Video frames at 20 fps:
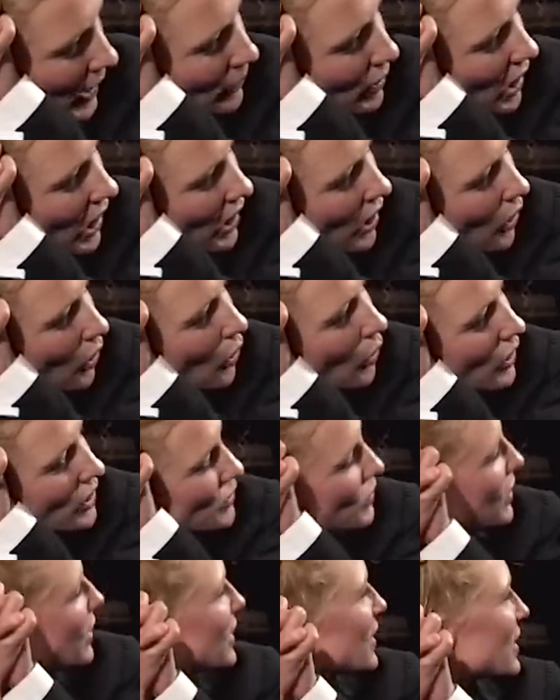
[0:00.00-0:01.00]
but I
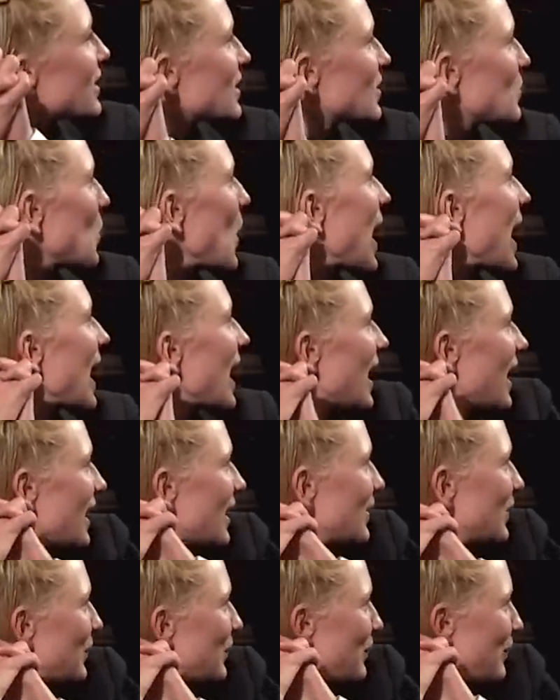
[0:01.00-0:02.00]
always wanted to swear.
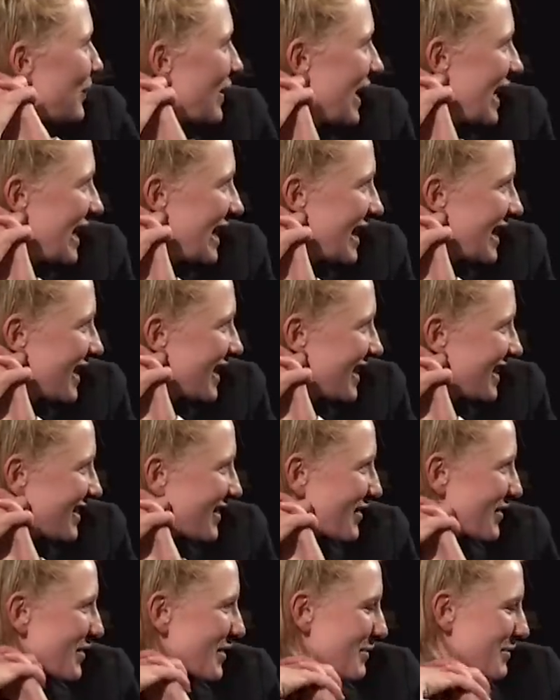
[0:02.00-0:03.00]
In,
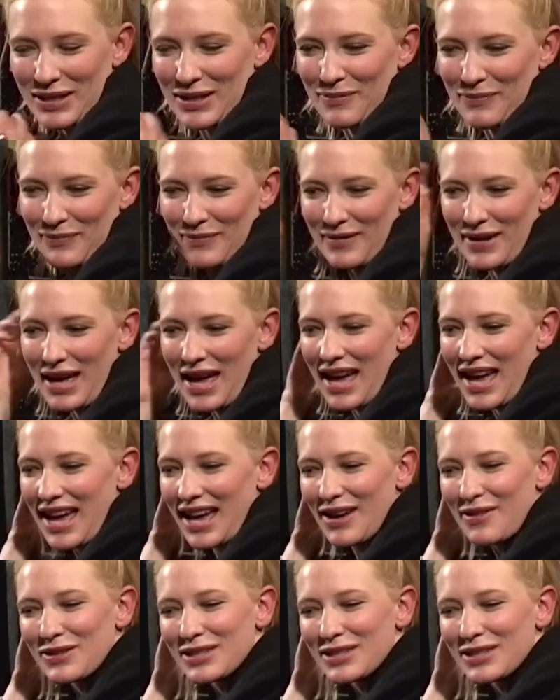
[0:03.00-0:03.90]
so that was, a, it